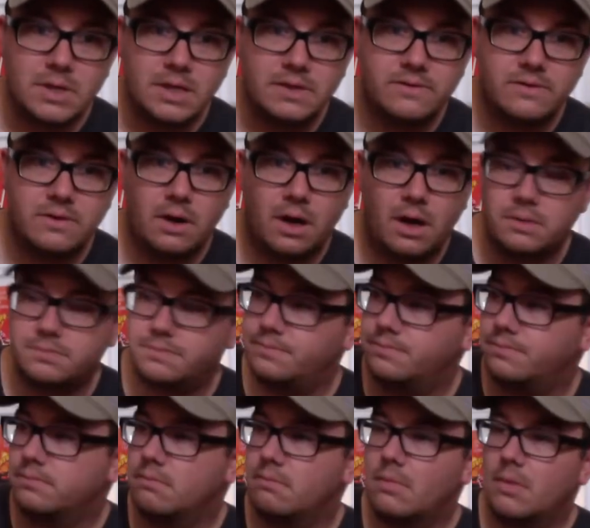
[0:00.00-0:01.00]
It's called
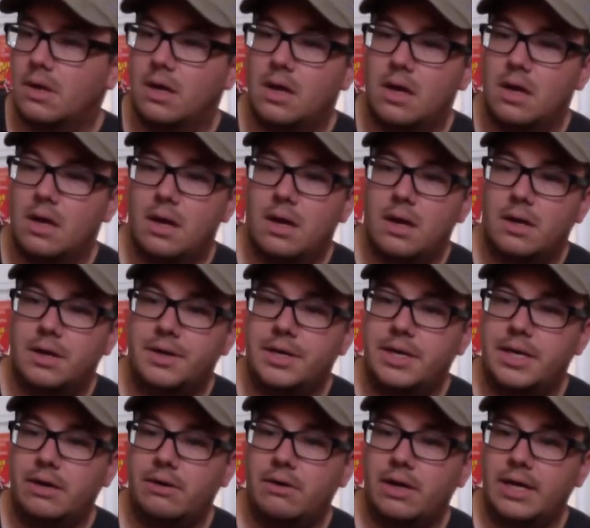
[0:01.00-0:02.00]

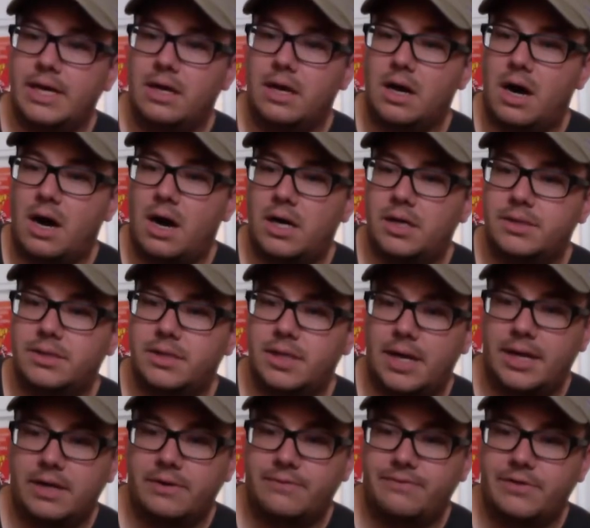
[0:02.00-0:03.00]
Nearly God,
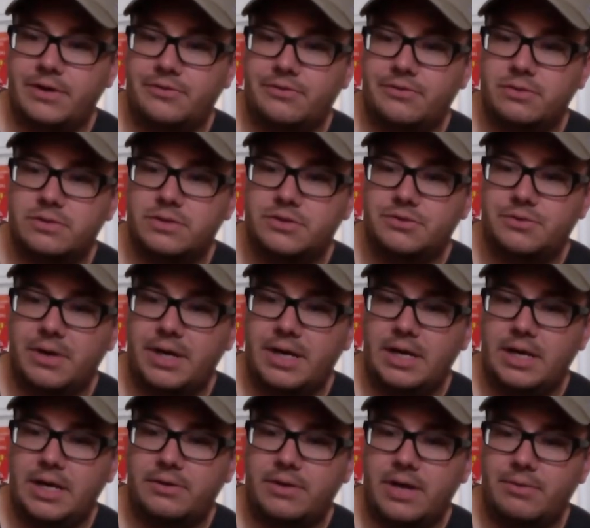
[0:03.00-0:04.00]
and it features
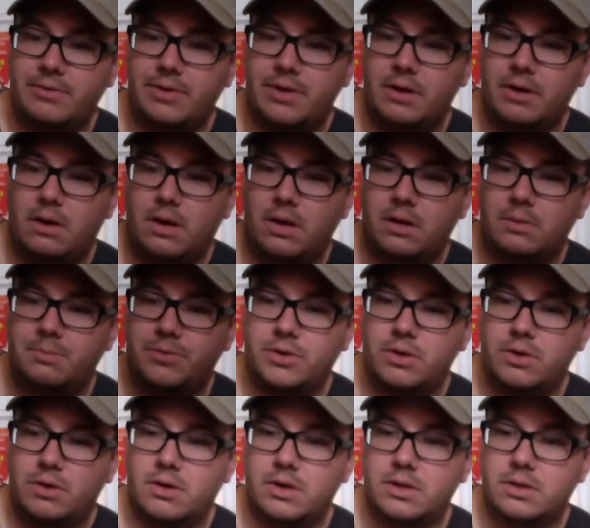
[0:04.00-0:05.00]
Tricky, Terry Hall,
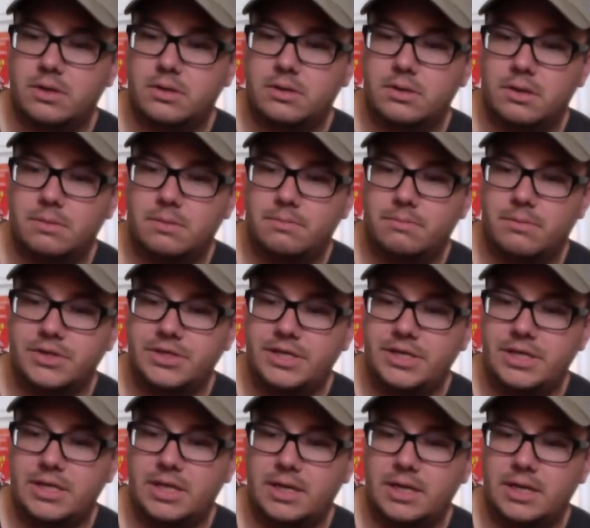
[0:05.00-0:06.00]
Björk,
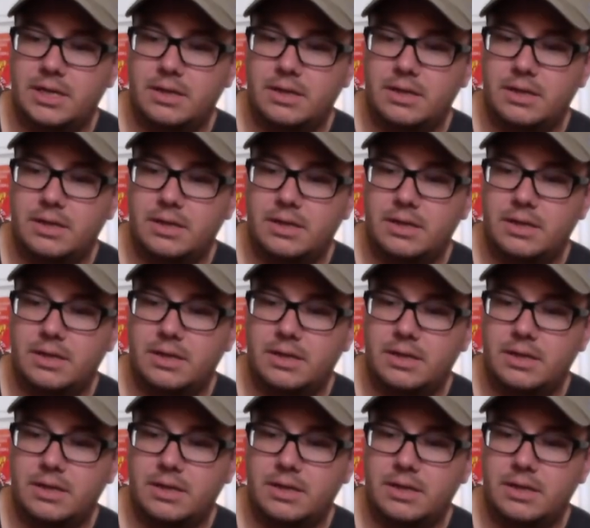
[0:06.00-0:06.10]
Martina,